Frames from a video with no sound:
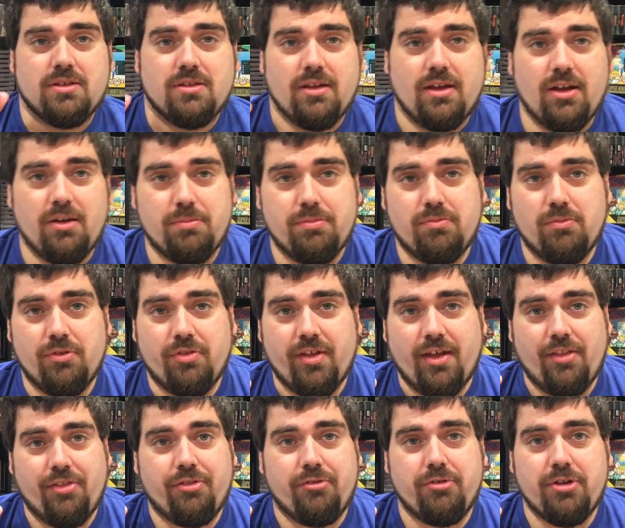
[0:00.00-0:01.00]
help with
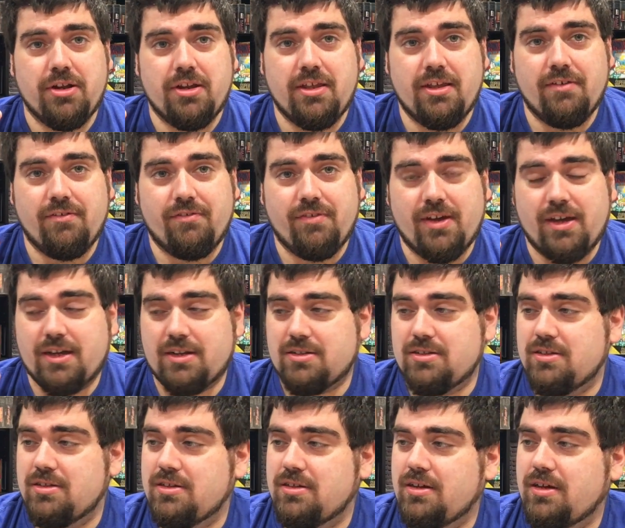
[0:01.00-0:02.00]
that 3D effect
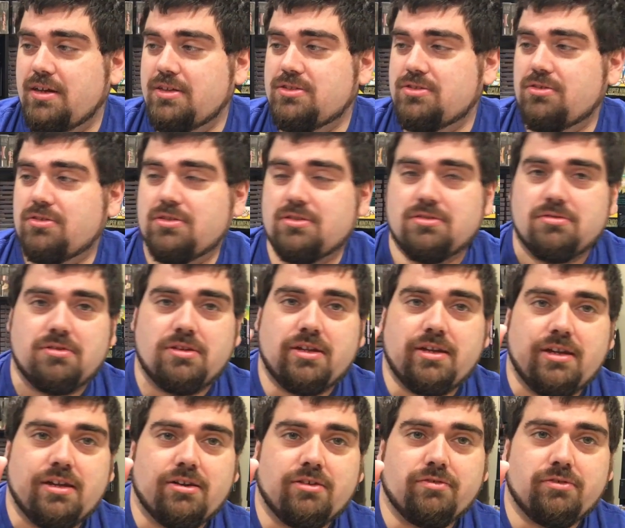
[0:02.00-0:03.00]
at certain
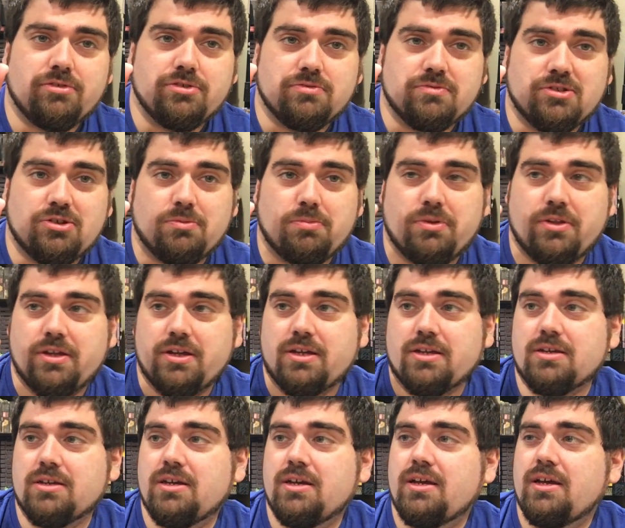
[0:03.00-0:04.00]
intervals when you're playing
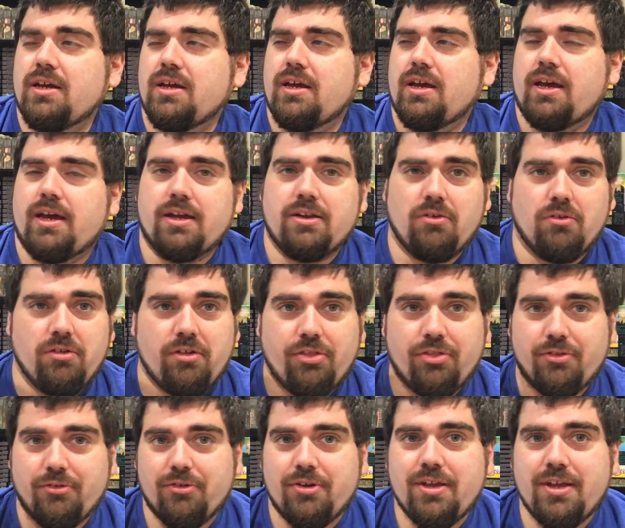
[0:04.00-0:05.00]
and only
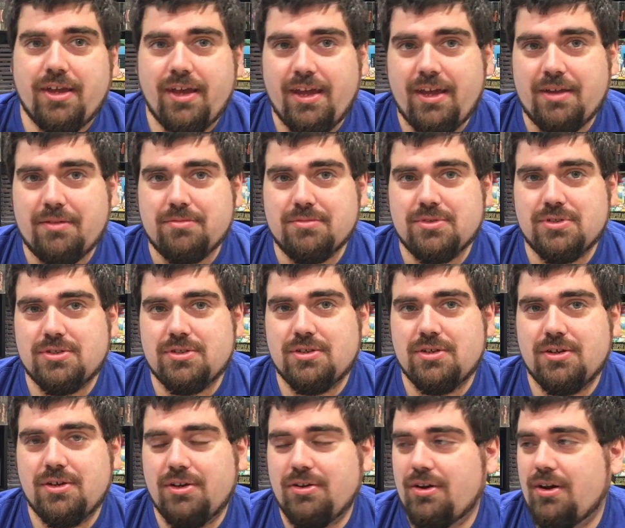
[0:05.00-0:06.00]
three games
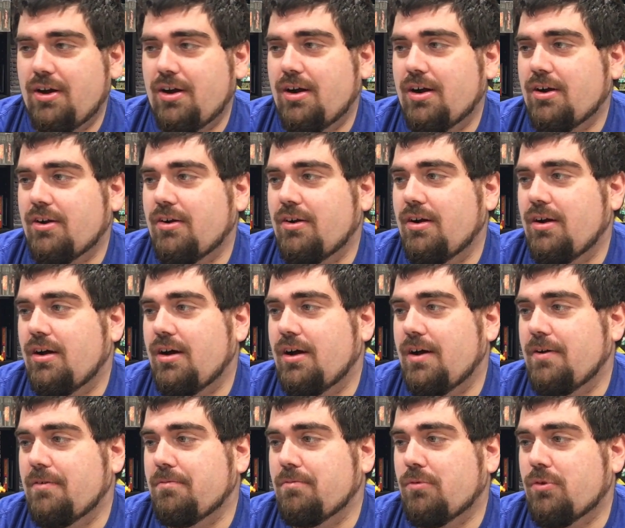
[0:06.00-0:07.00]
are
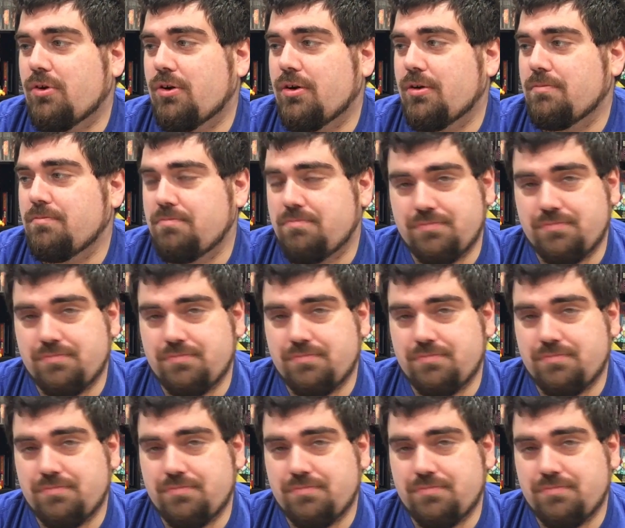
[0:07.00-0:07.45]
um, were